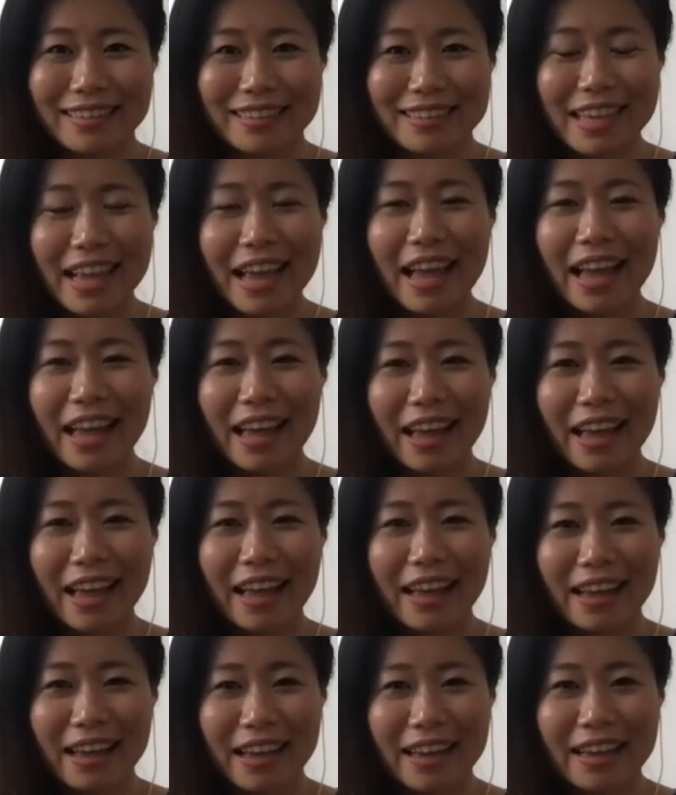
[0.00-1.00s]

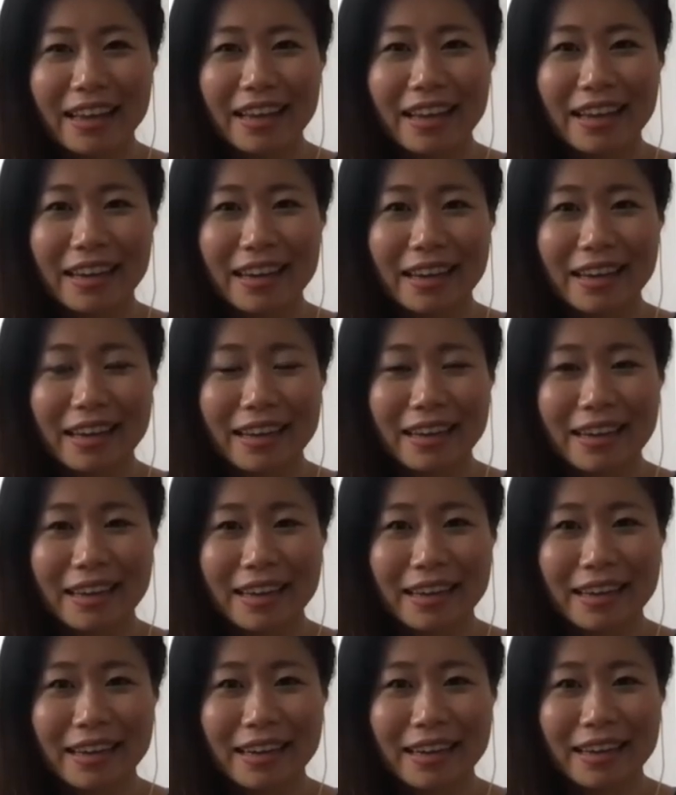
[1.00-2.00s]

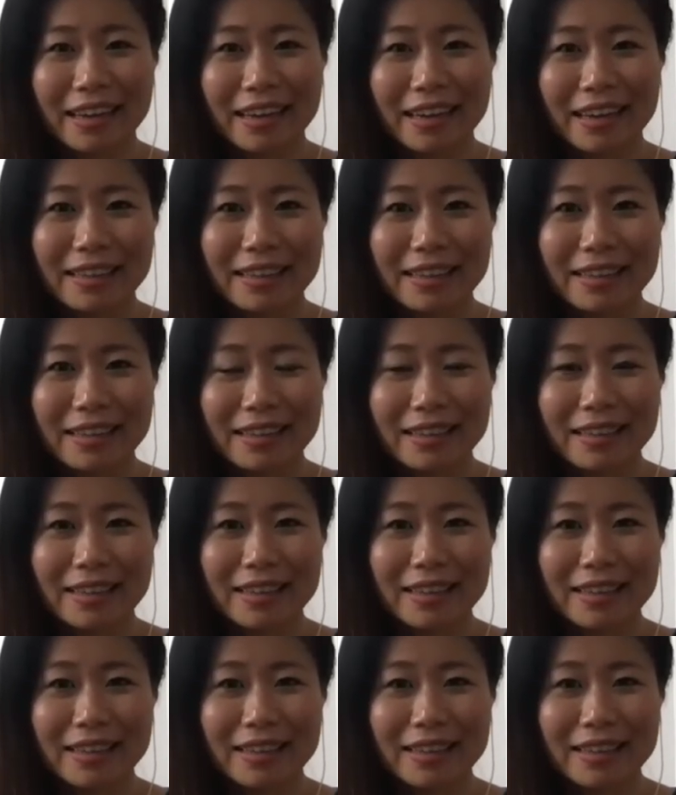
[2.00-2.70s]
This person isn't speaking.